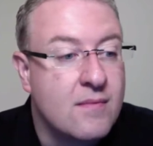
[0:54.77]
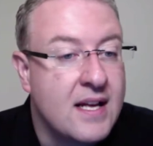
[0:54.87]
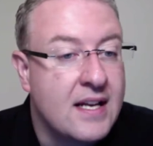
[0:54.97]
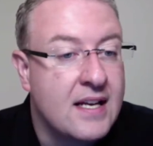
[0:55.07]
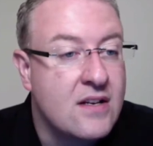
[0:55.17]

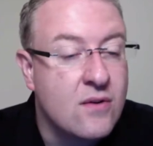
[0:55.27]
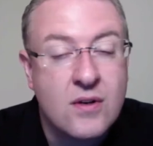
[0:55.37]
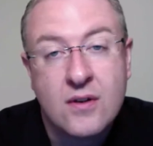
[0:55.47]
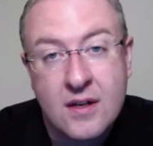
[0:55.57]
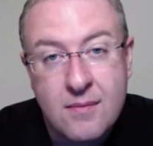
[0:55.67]
And I know
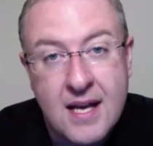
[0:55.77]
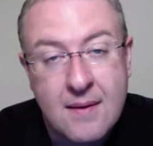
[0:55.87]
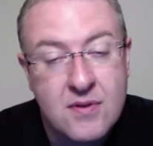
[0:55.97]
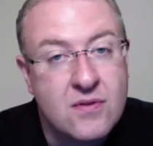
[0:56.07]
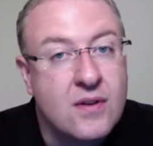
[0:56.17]
you're going to be
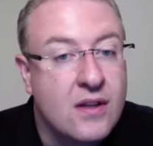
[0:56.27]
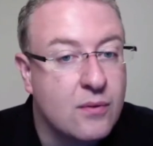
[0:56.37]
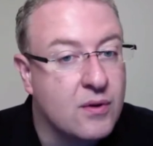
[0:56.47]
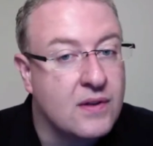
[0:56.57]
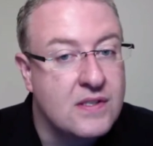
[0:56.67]
absolutely
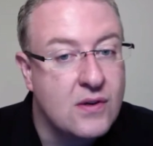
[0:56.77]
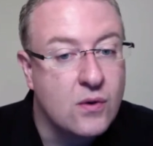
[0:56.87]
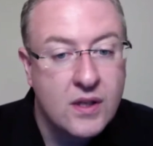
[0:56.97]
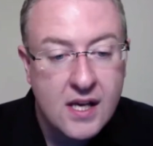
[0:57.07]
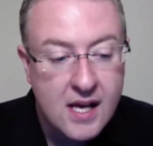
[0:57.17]
thrilled.
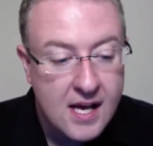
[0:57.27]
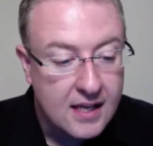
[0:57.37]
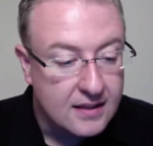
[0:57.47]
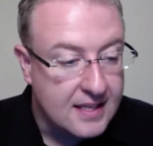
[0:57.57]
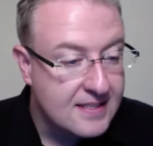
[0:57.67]
So,
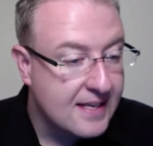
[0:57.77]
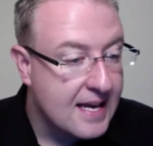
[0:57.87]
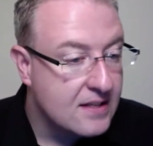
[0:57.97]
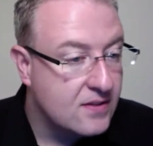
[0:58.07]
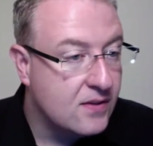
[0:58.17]
let's
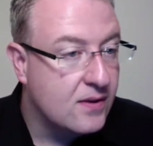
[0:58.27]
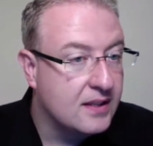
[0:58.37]
get to the